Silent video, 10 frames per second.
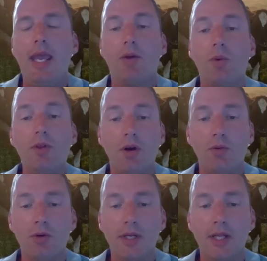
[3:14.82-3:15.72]
And with our
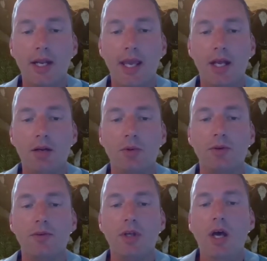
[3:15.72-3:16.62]
ruminant
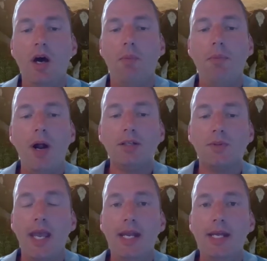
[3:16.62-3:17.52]
animals,
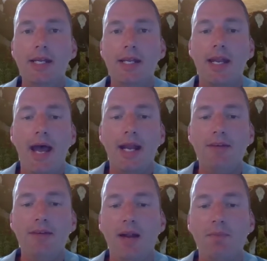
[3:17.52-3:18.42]
approximately 80 to
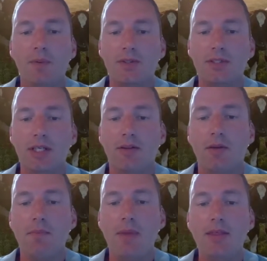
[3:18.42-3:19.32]
95% of
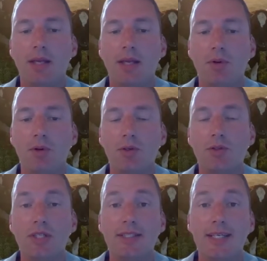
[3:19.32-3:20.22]
the methane
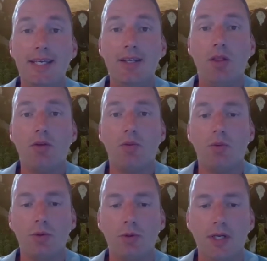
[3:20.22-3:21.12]
produced is in the
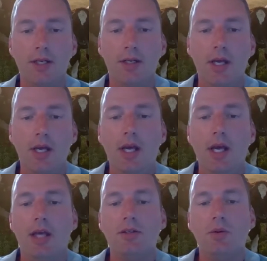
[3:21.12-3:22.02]
rumen.
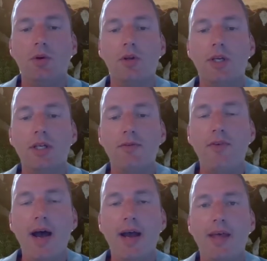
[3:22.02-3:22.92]
So we're looking to
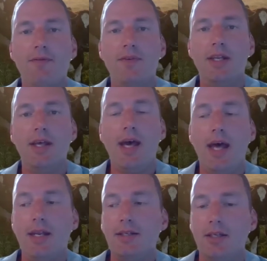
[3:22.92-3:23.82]
find that feed
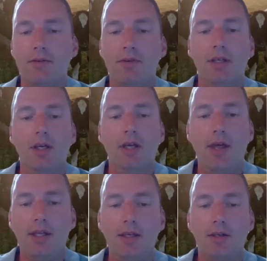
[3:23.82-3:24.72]
additive
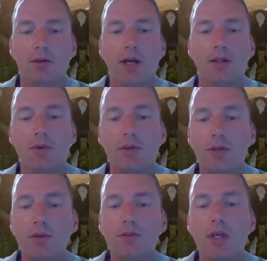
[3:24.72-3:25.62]
that can greatly
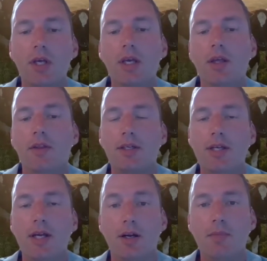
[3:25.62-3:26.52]
reduce the
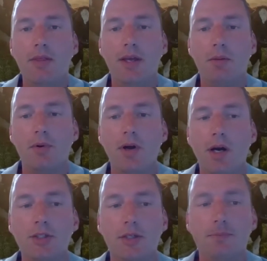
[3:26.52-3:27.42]
enteric methane
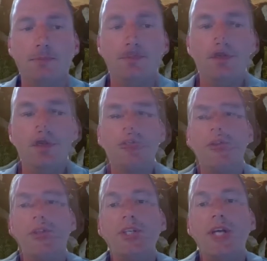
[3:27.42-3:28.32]
production.
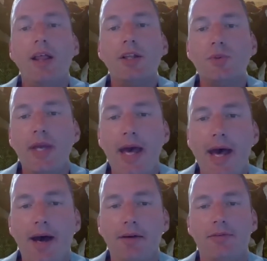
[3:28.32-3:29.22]
So the challenge we
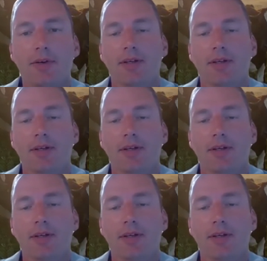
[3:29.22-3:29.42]
have